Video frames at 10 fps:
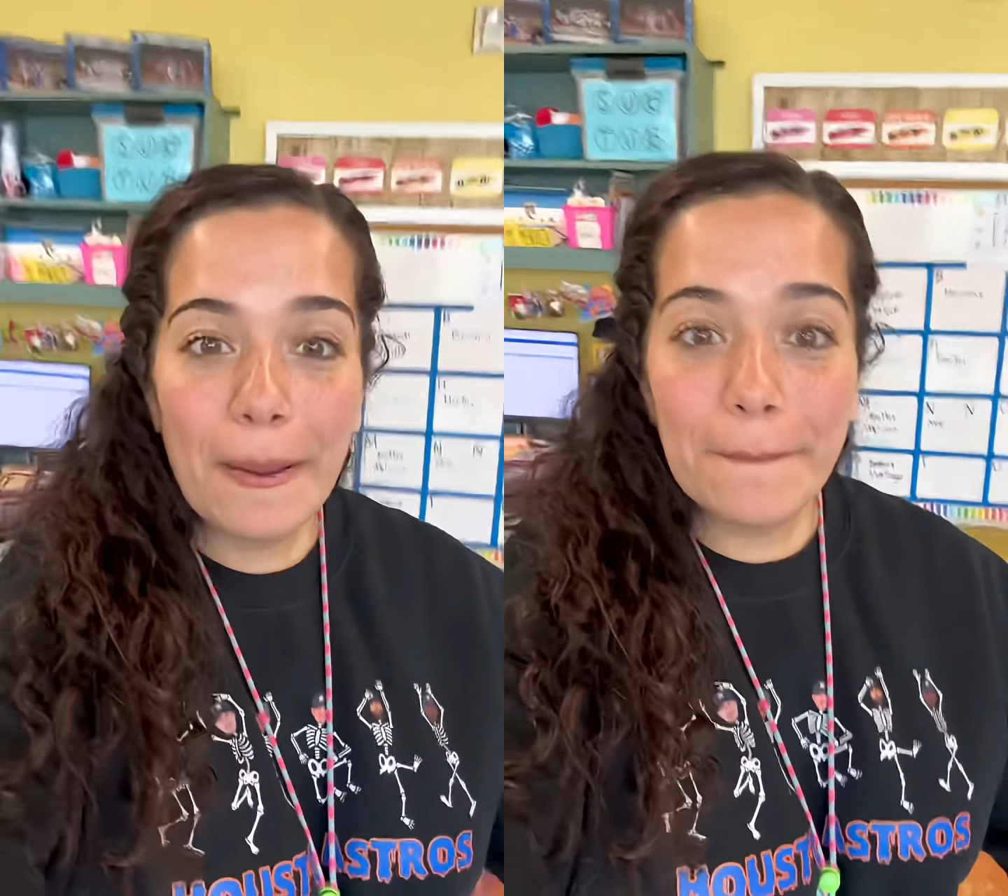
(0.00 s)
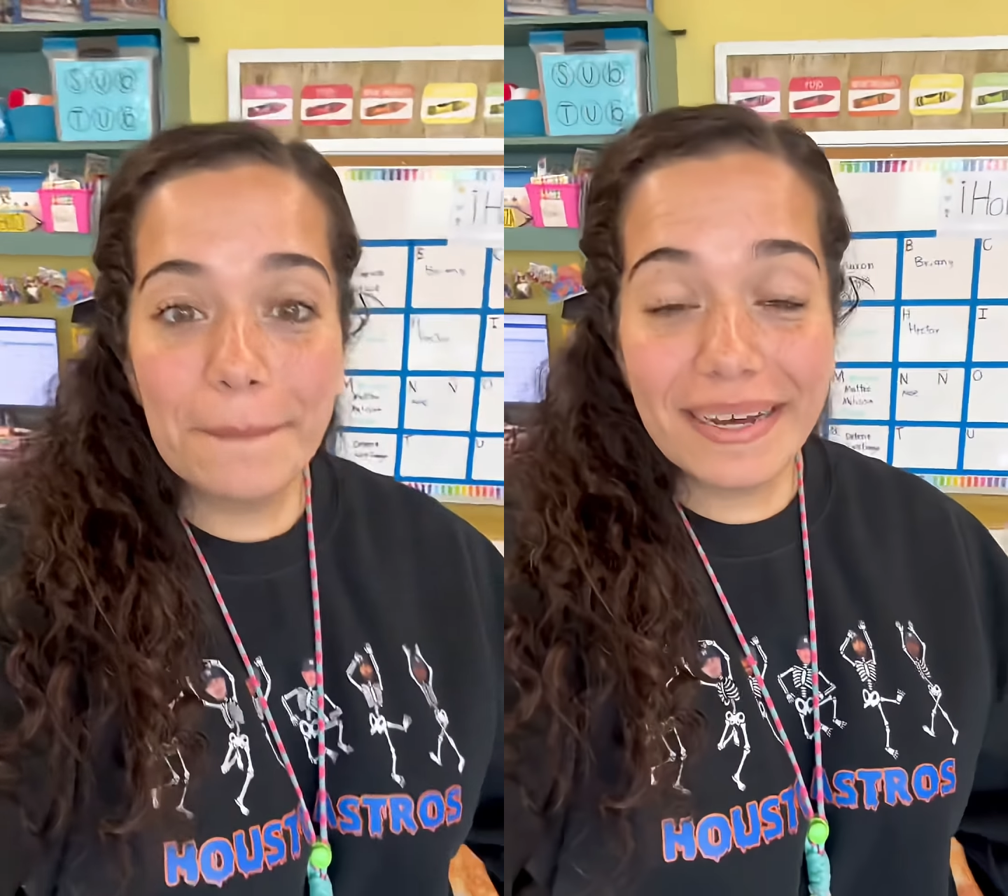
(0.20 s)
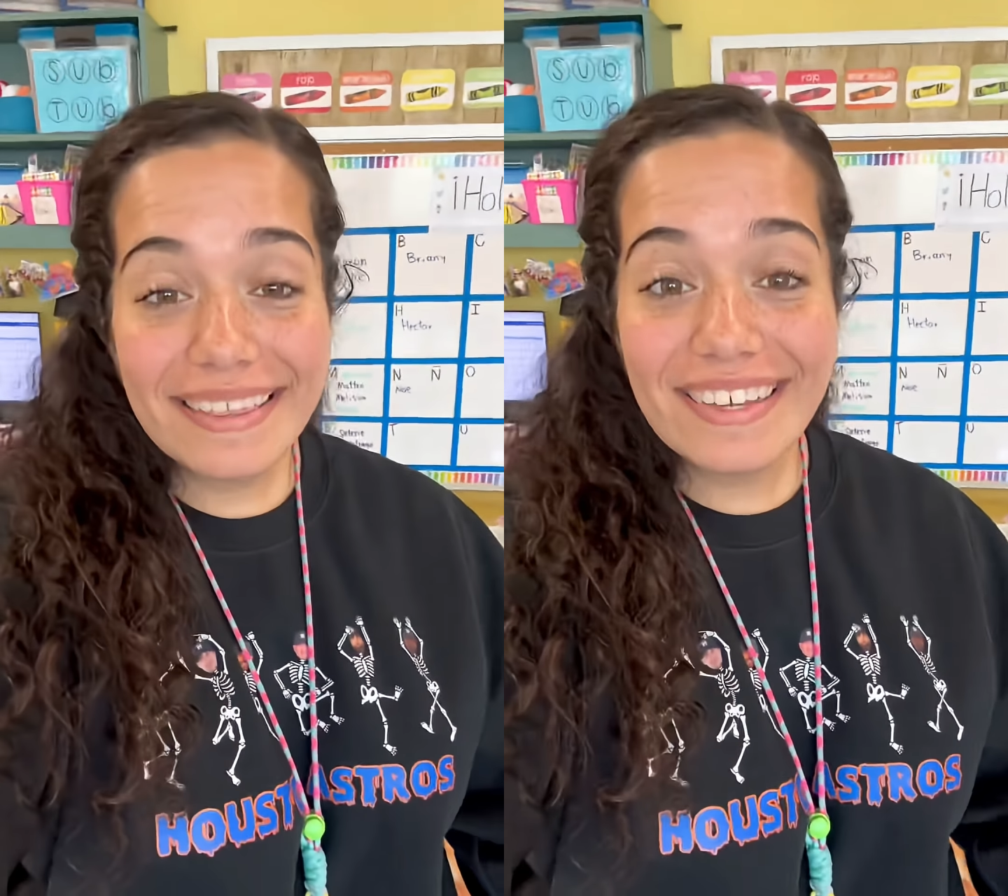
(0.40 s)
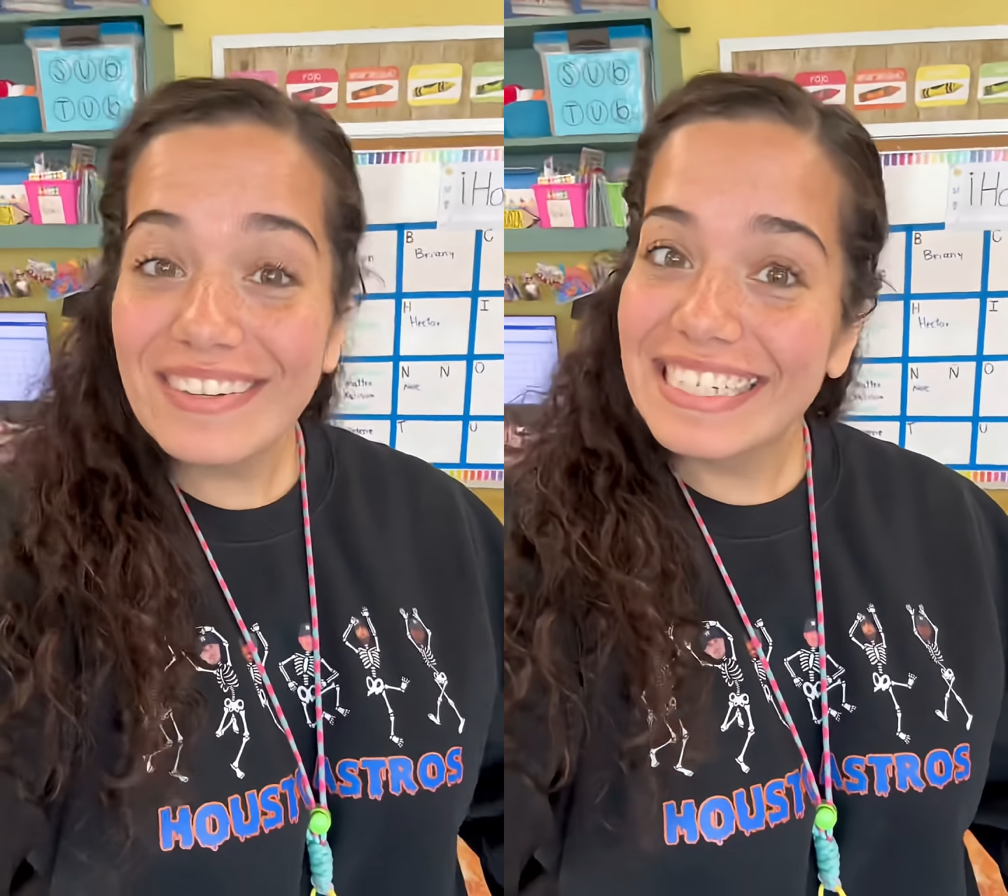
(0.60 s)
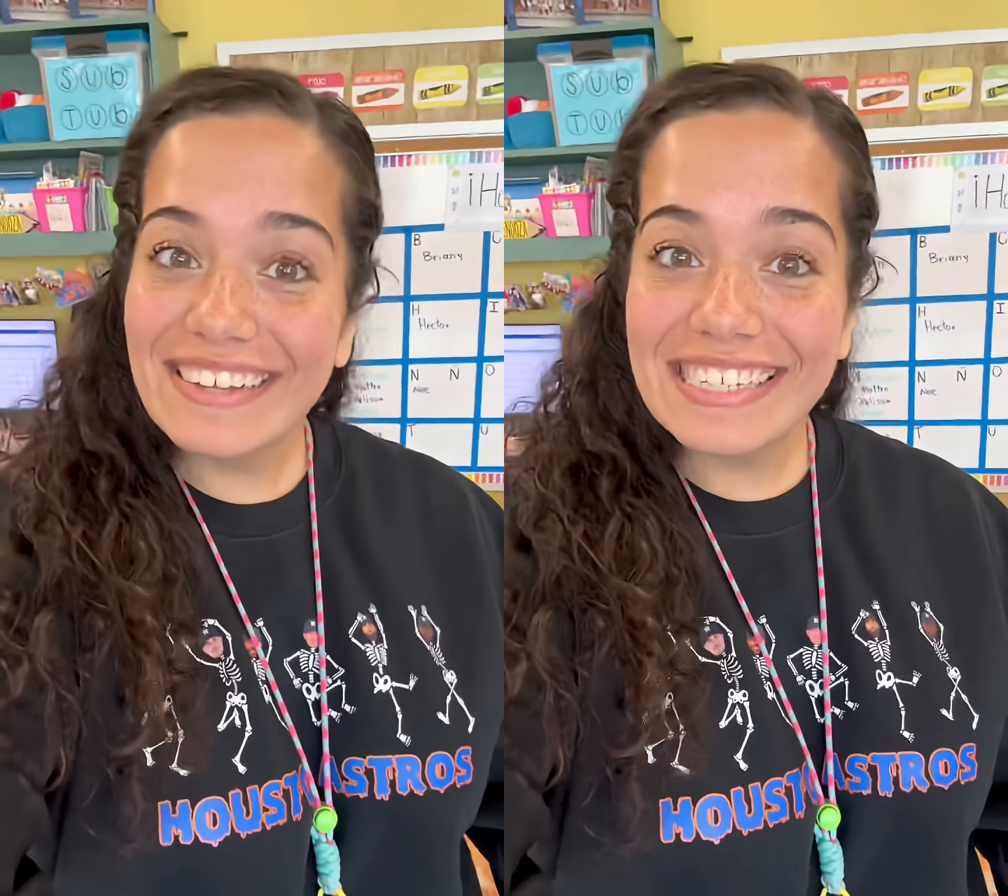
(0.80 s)
But the
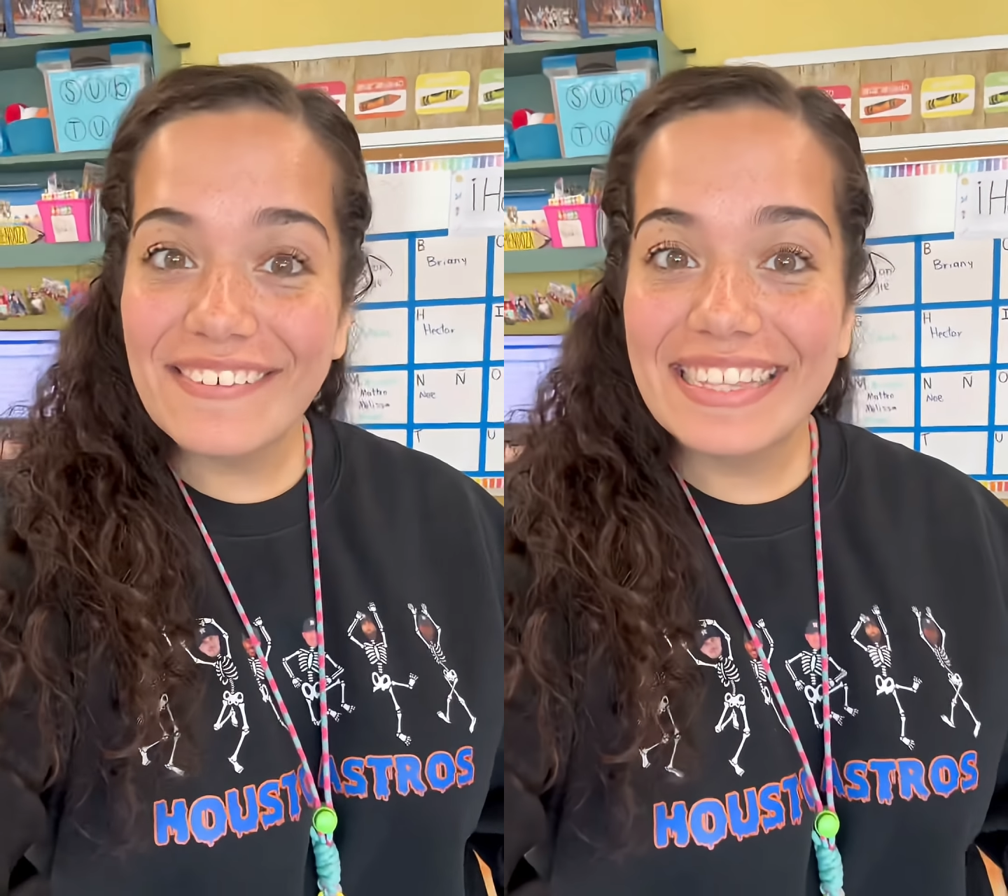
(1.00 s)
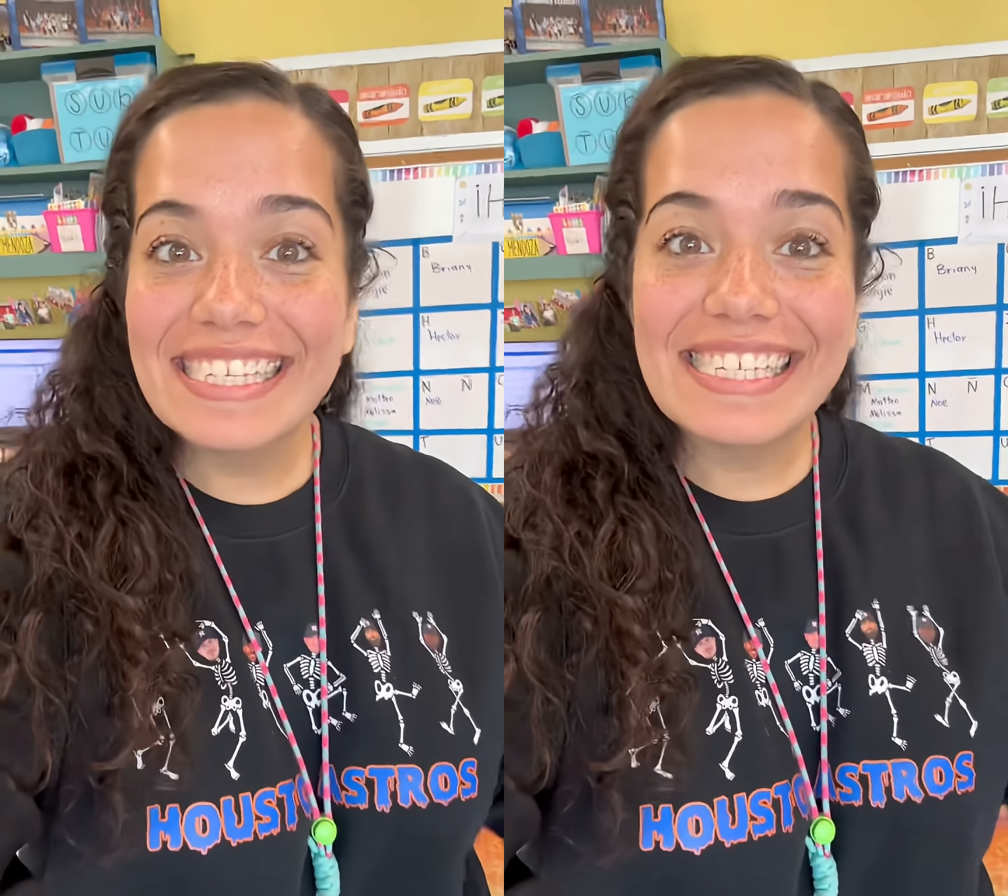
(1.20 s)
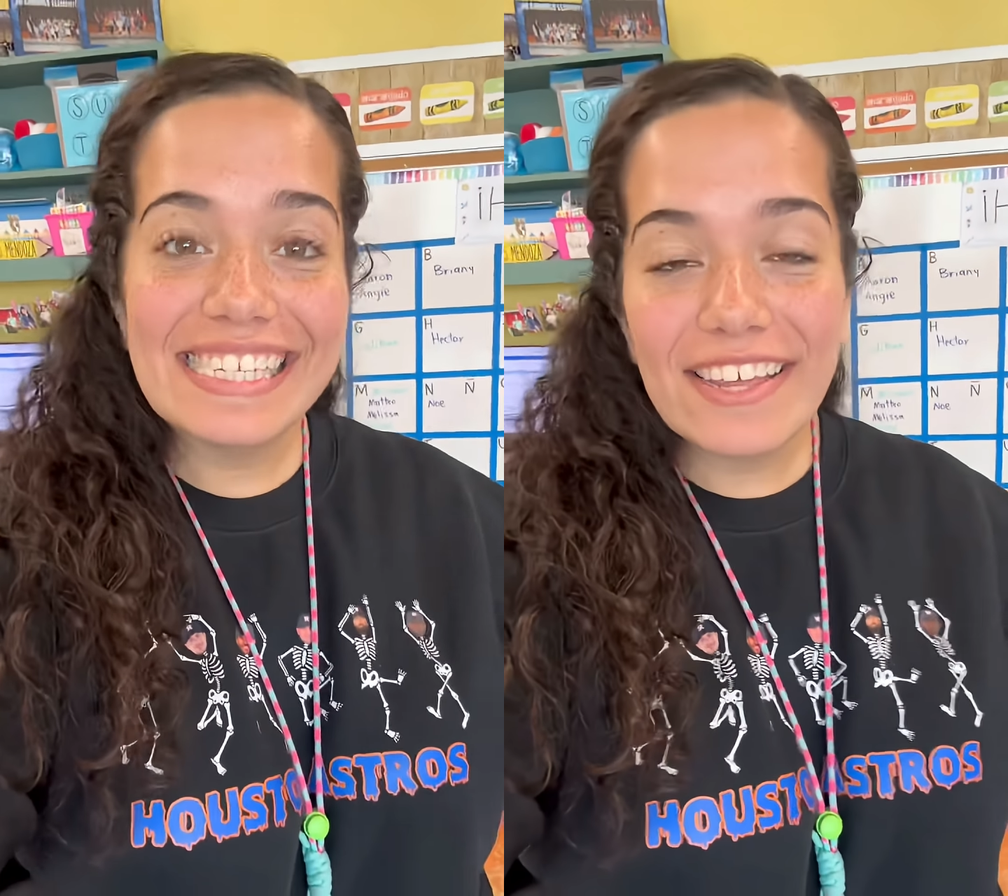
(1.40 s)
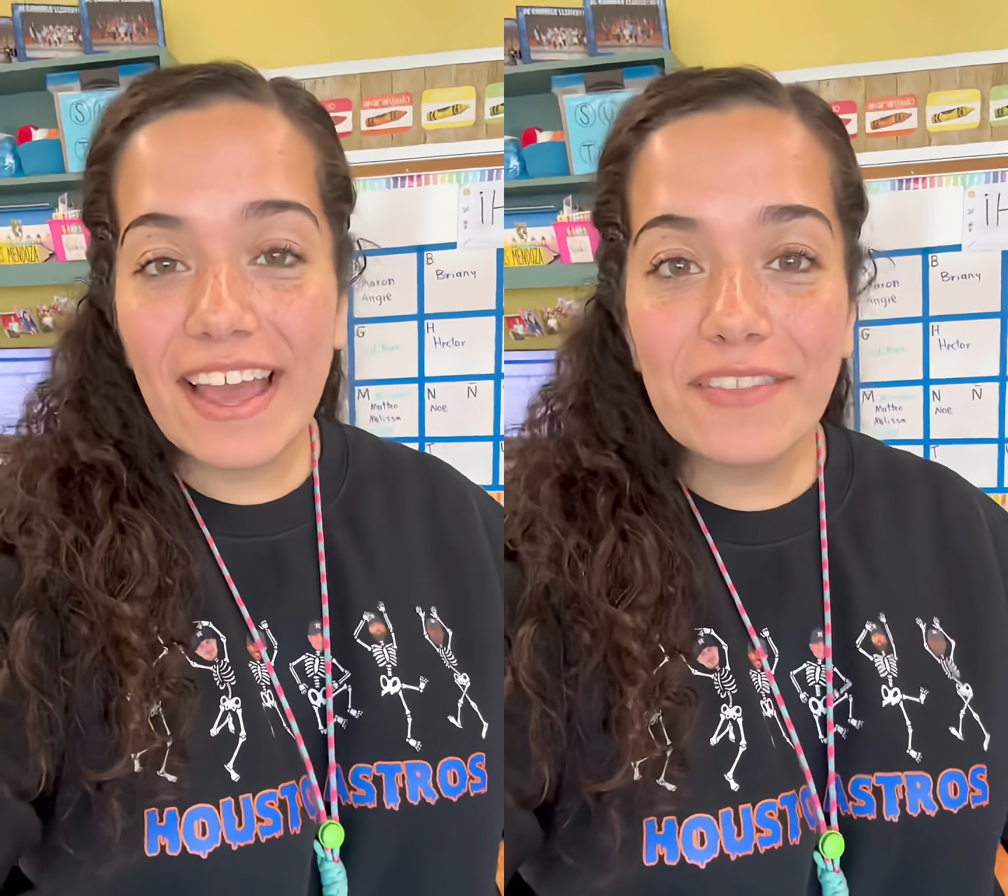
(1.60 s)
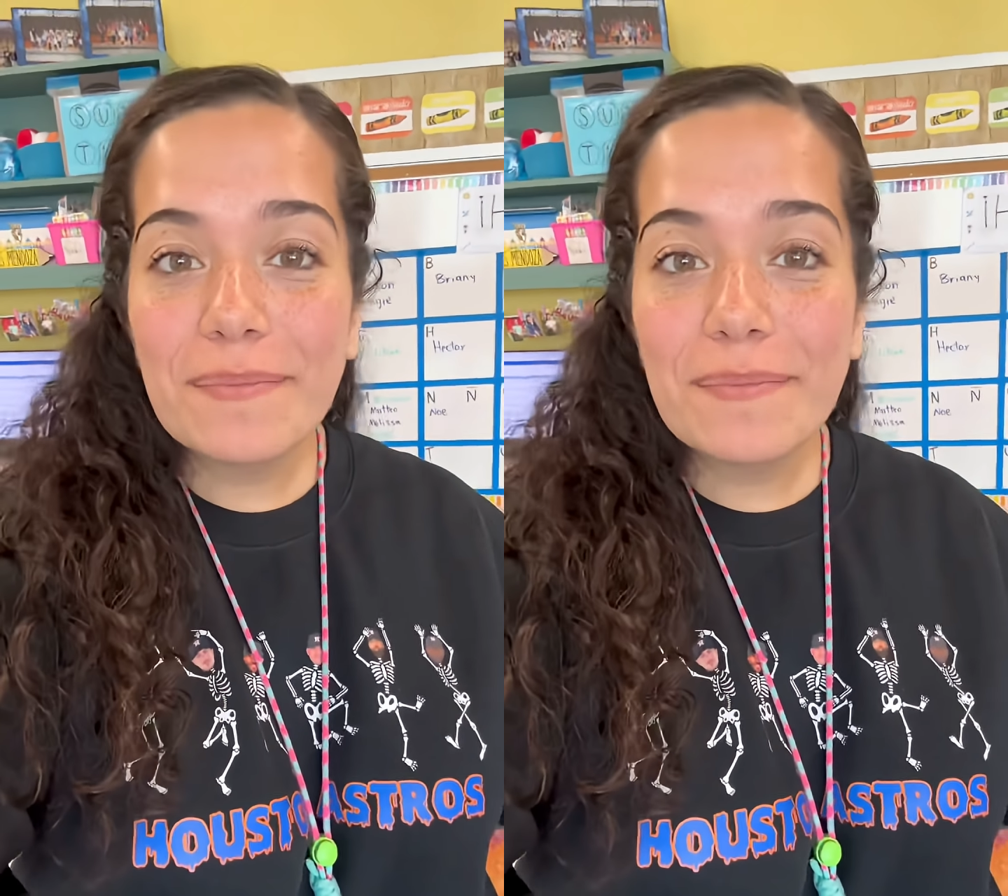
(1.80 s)
only downside with this is that you have